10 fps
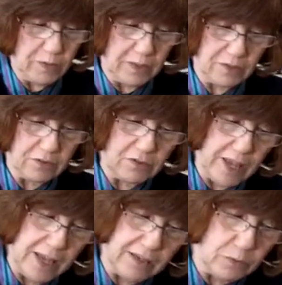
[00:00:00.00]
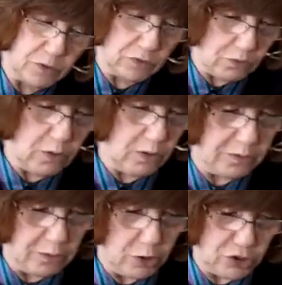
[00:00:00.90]
with his saying, which is called
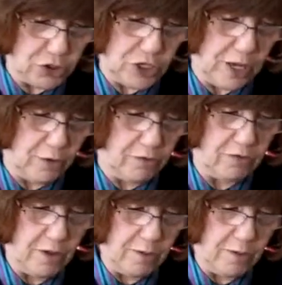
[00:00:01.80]
the Logia of